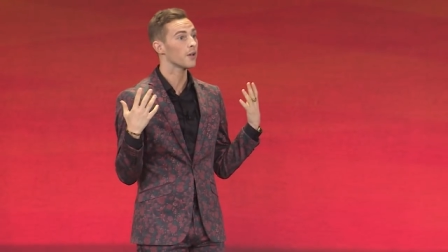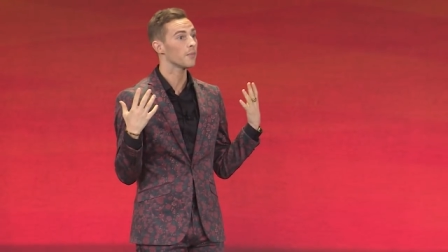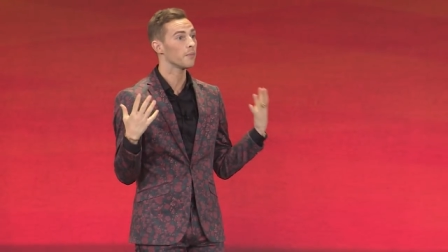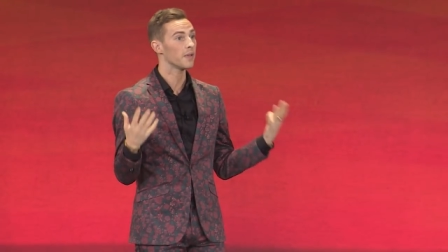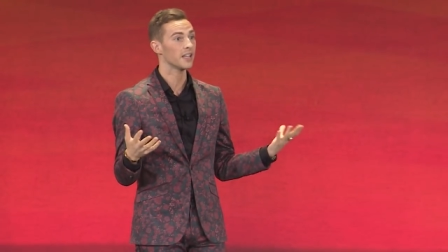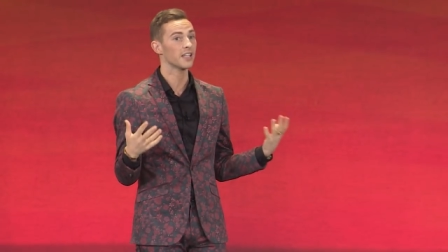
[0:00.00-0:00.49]

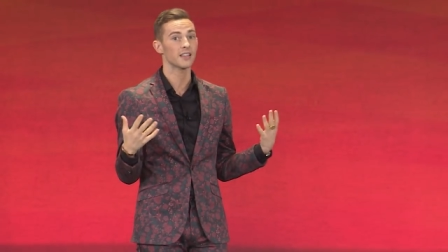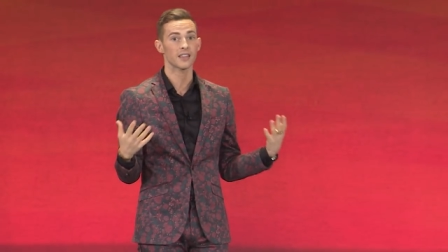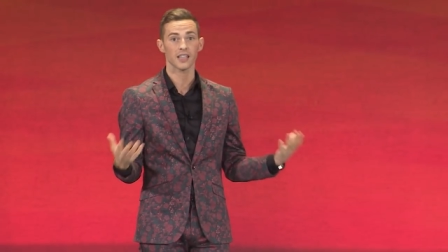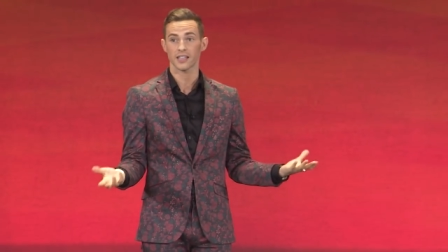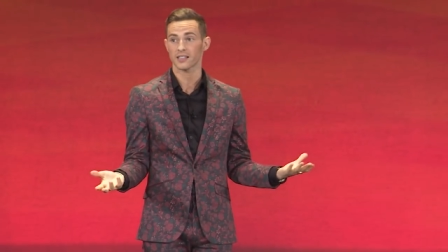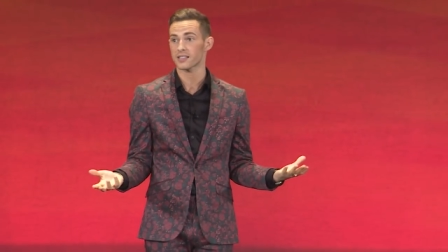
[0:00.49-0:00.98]
many
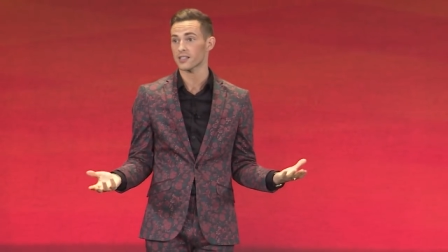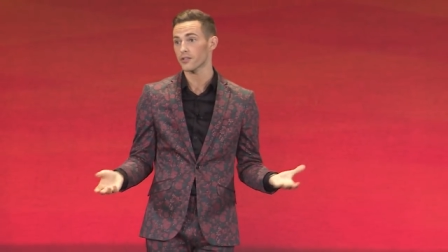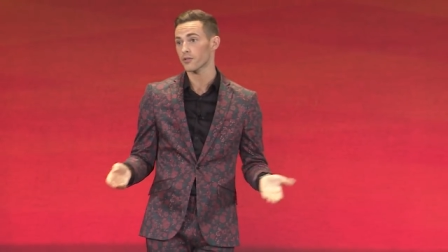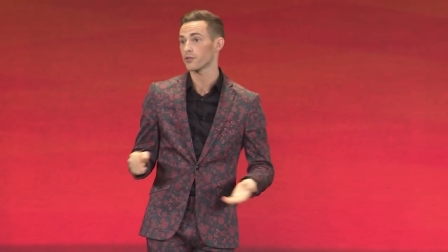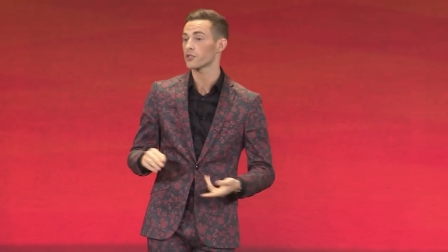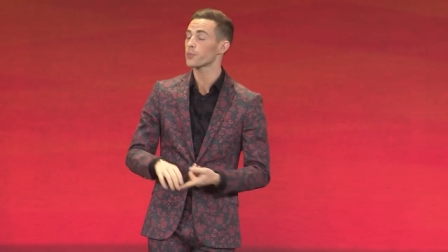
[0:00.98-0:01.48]
things
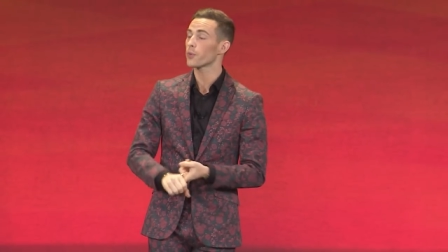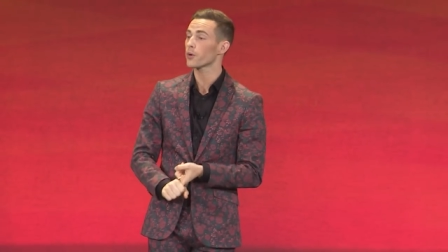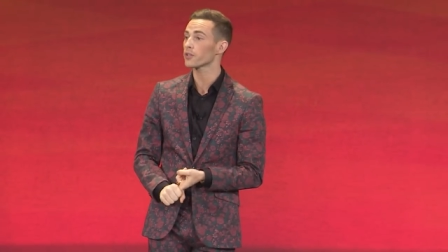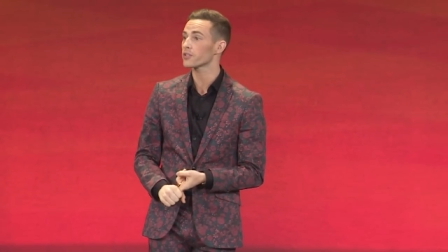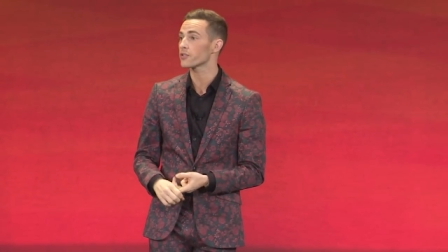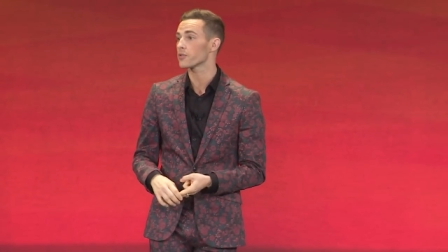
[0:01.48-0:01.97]
through
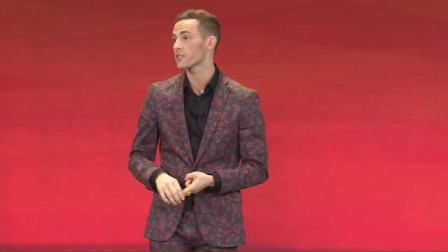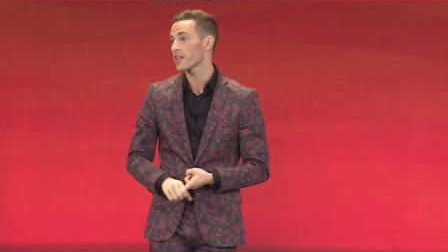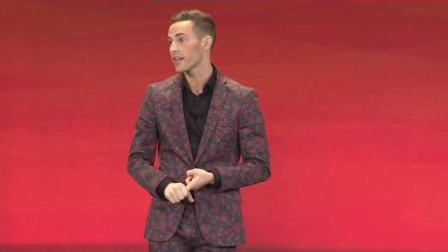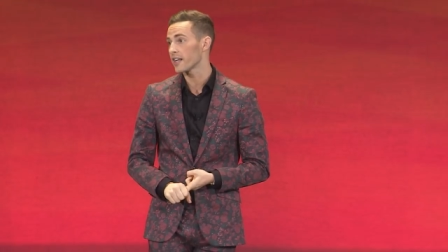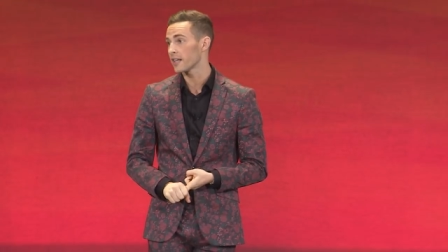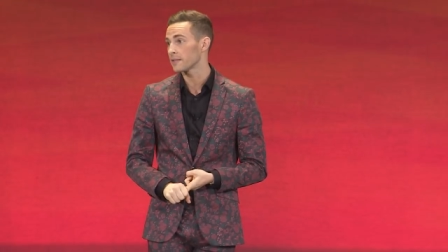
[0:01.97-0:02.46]
sports, through
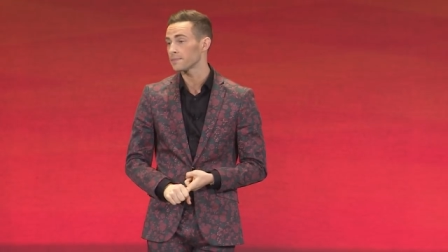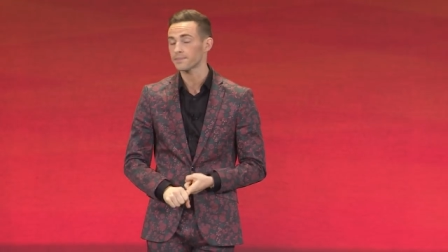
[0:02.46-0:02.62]
skating.